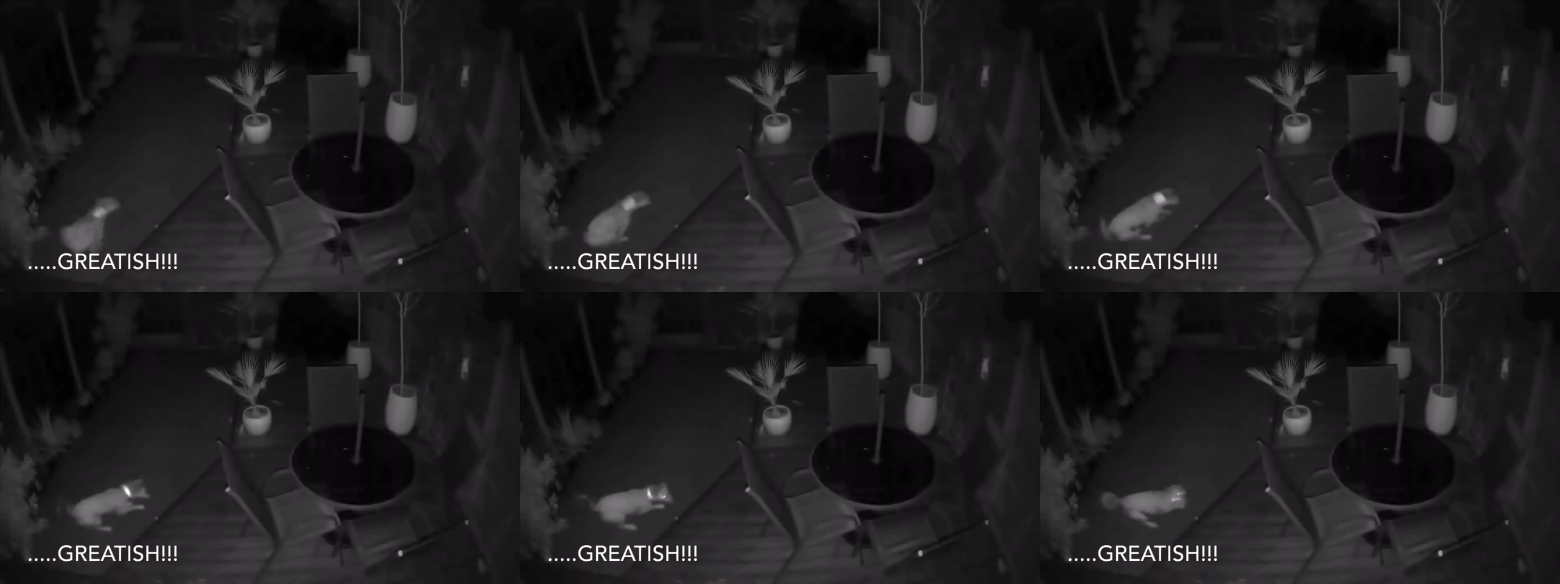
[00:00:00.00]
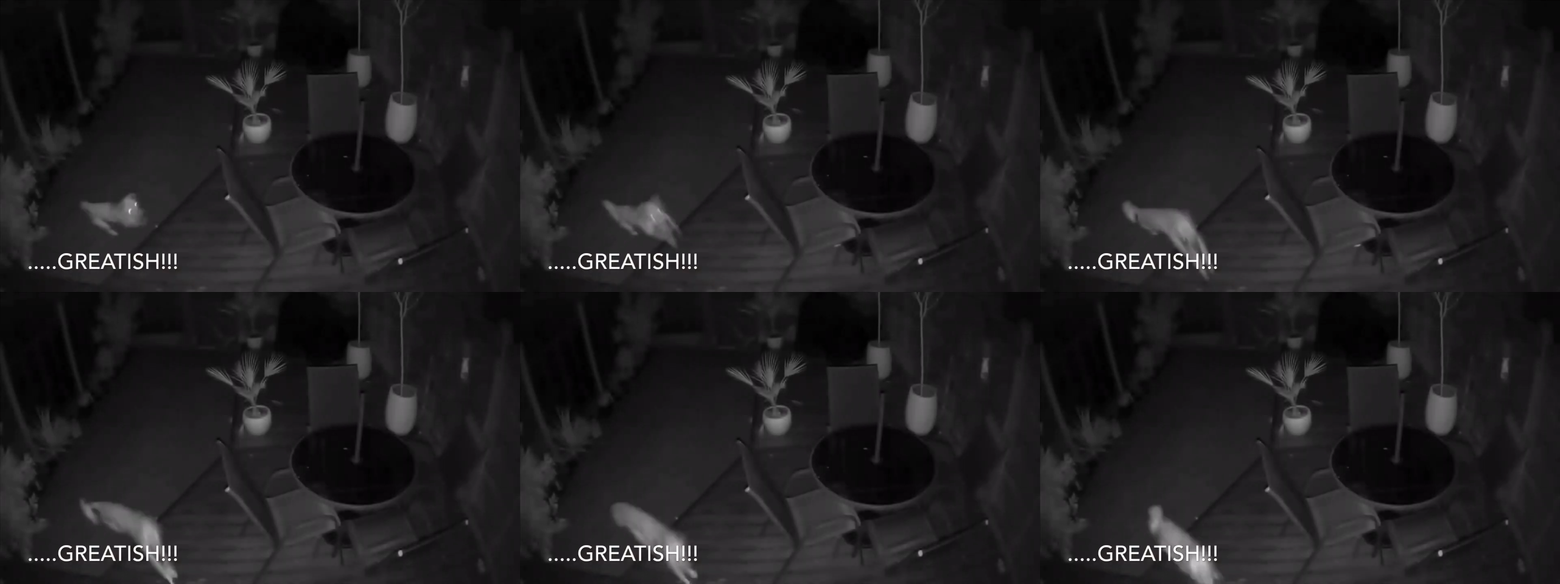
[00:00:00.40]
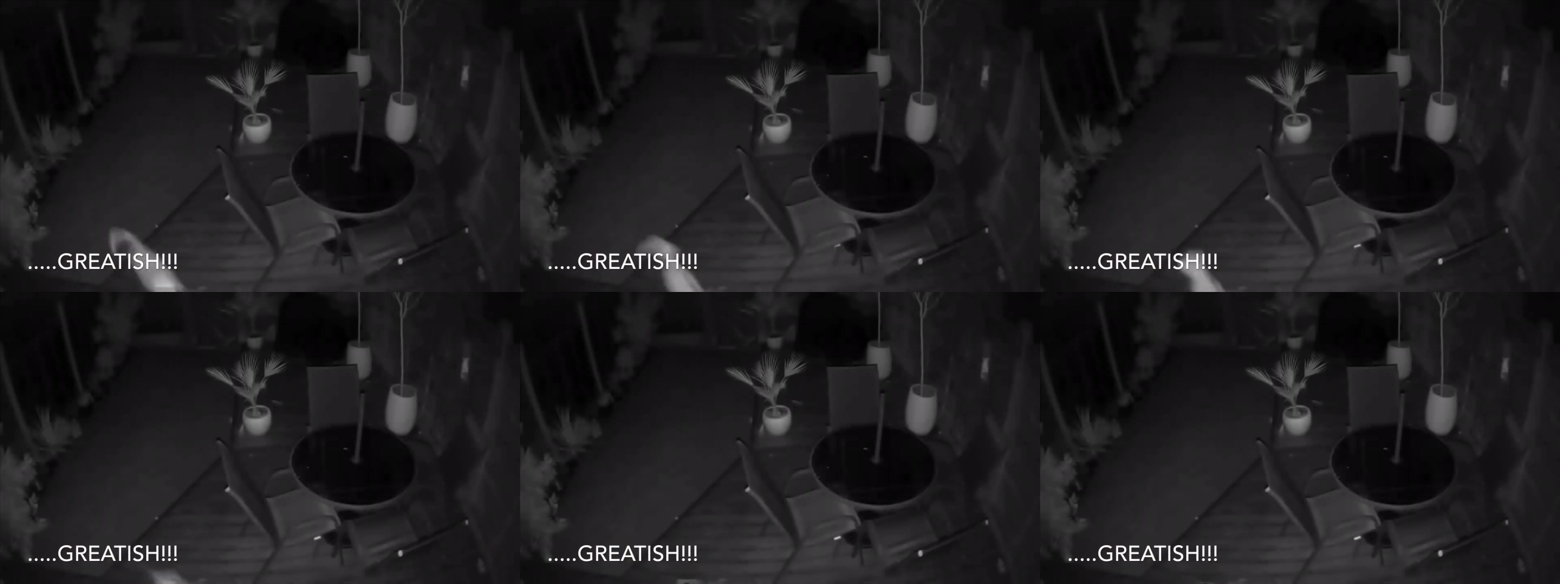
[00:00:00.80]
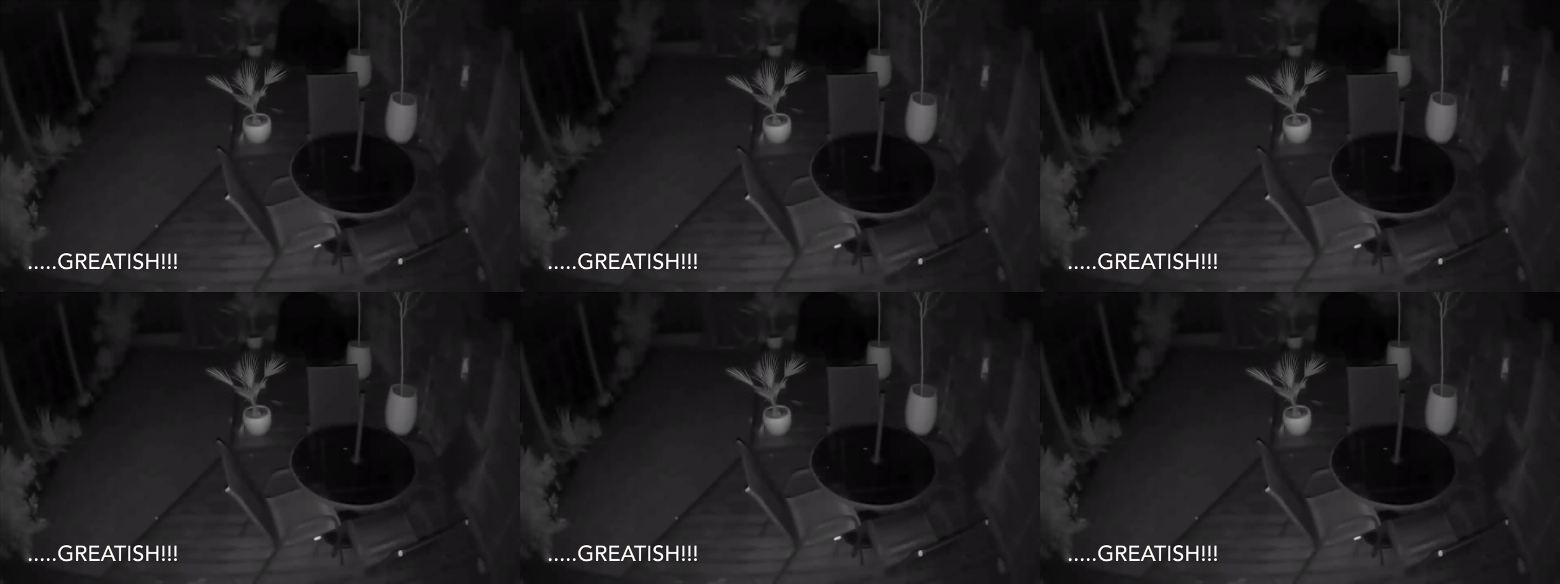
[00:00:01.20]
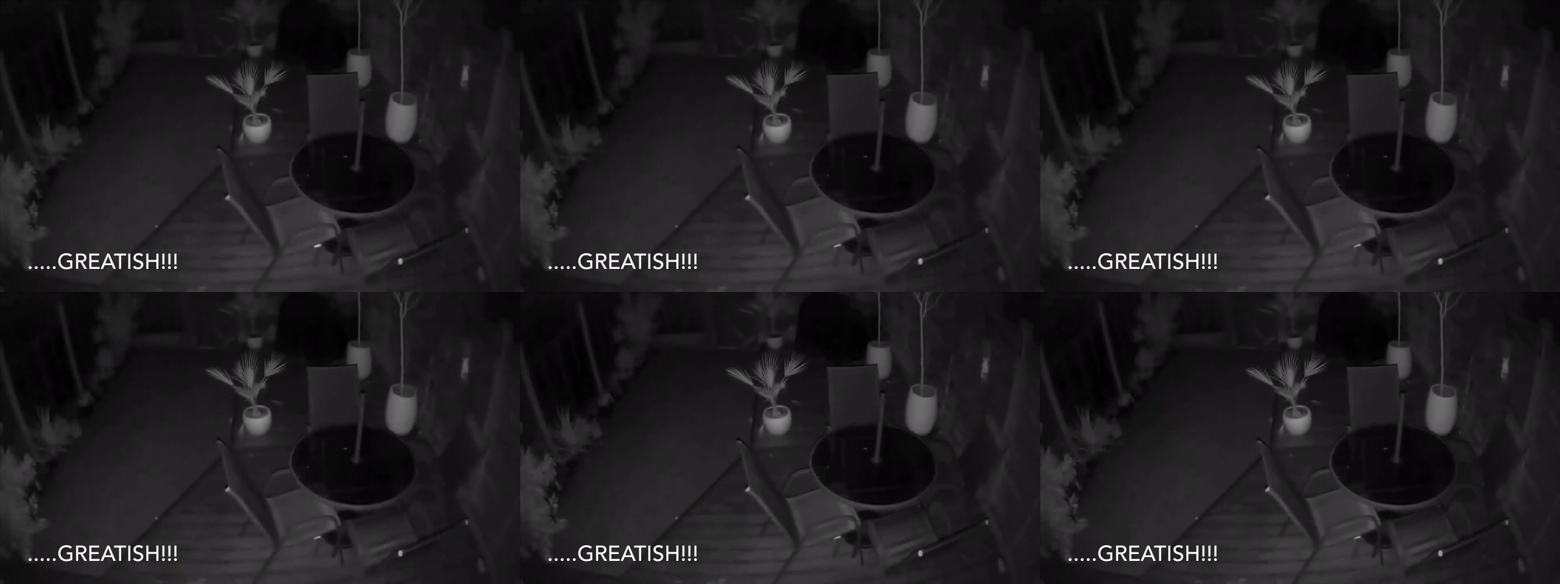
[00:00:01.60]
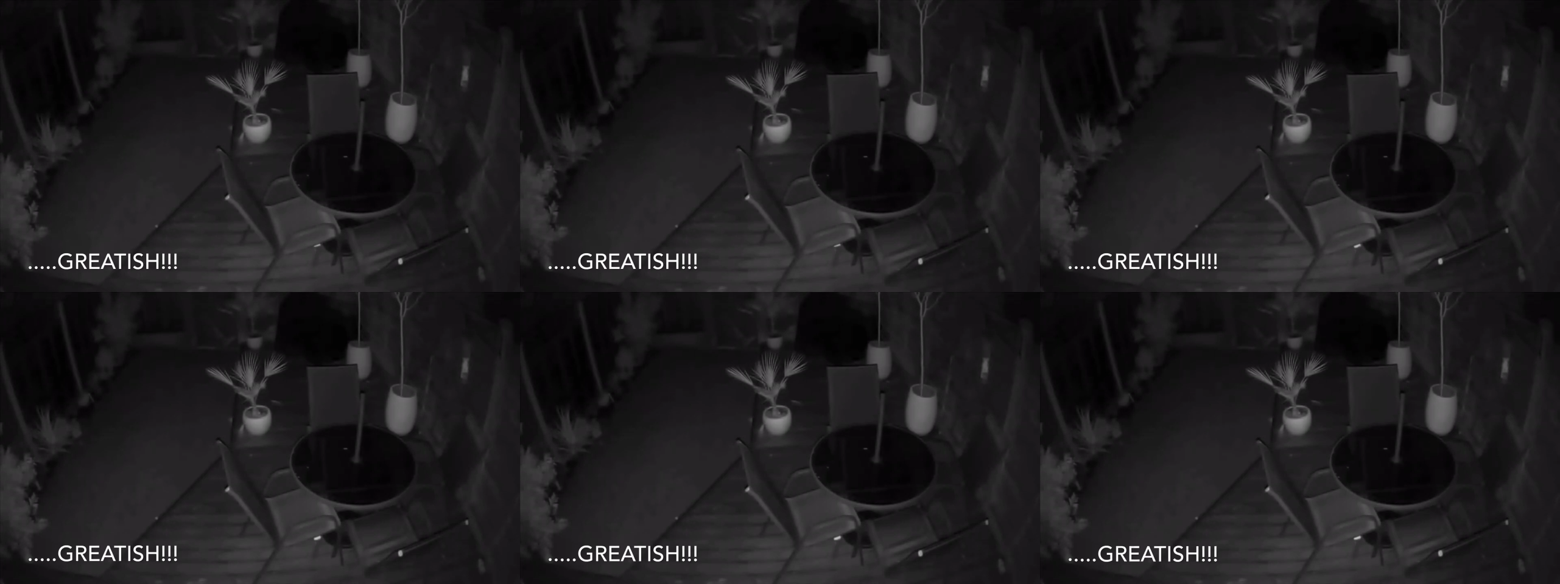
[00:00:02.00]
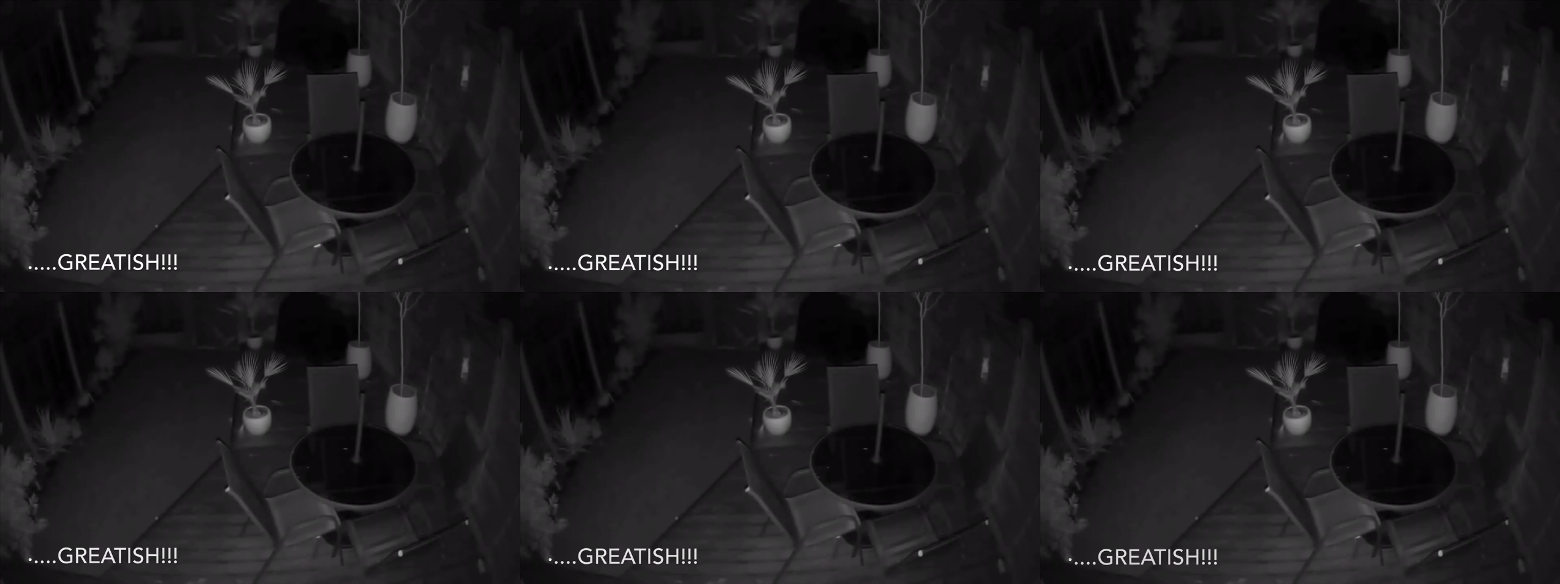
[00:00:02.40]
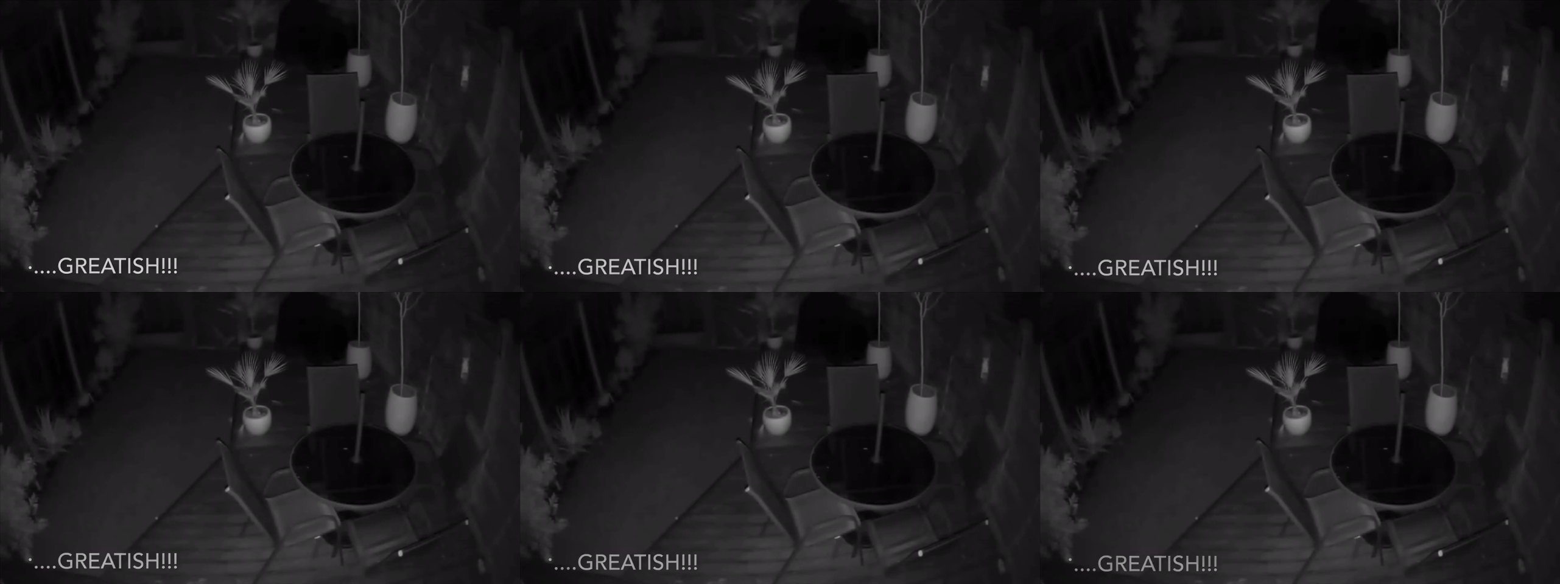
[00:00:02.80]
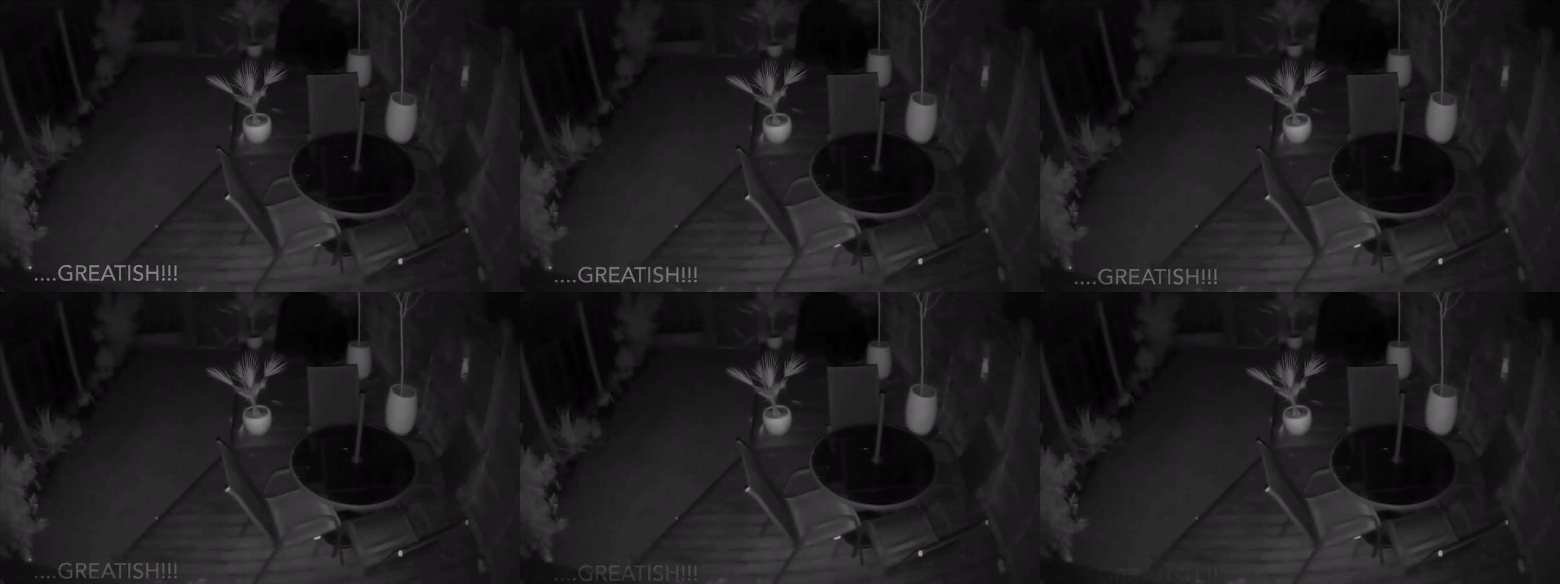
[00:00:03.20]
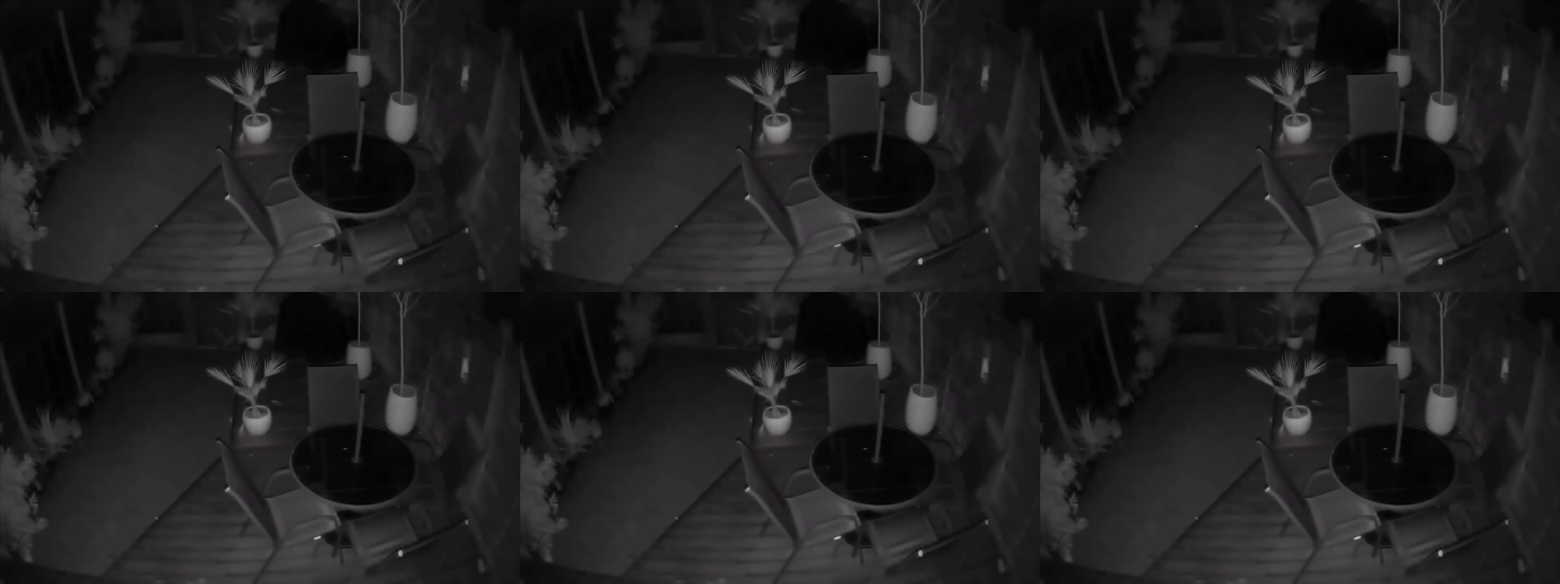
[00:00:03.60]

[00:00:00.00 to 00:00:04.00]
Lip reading: No face is visible, so there are no lips to read.